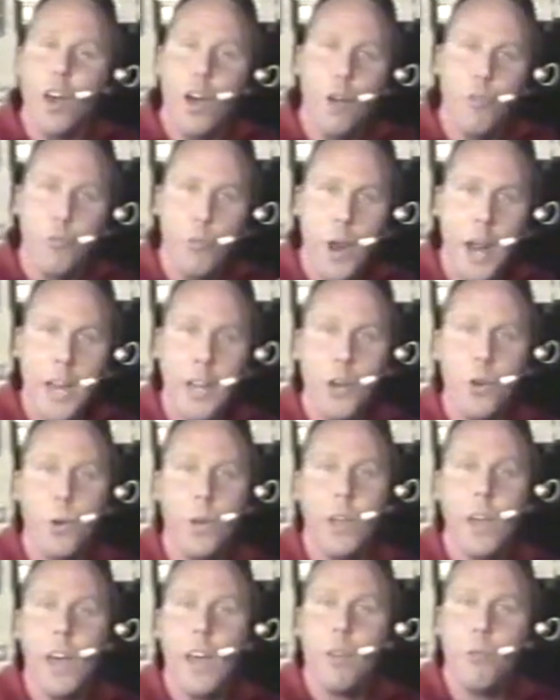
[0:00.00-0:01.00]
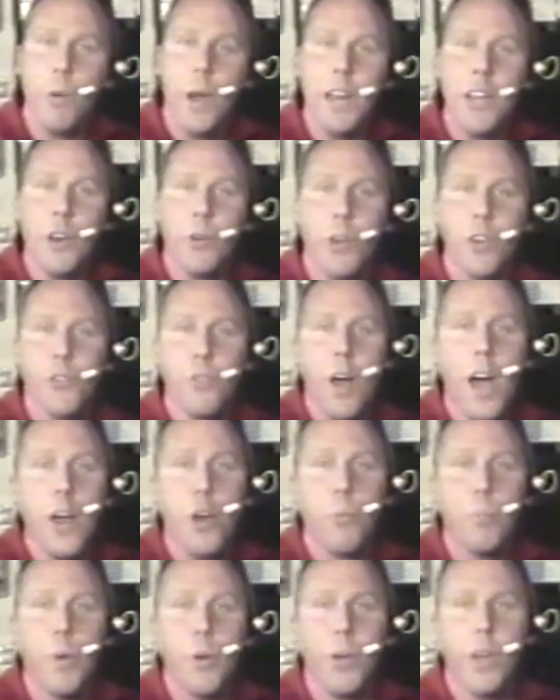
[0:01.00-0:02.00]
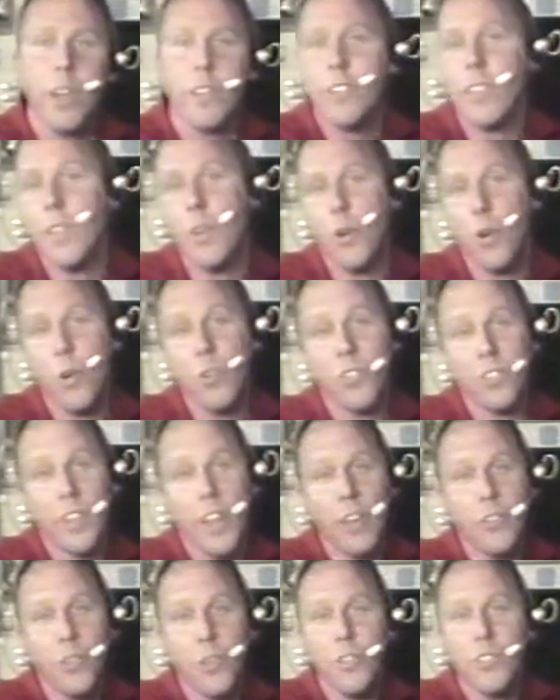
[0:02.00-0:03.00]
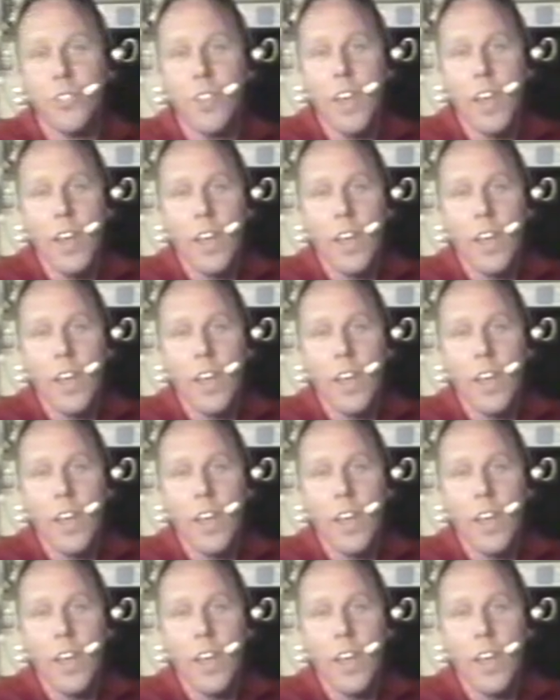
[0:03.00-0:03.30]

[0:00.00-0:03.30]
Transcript: of rainier and drier periods in the Earth's deserts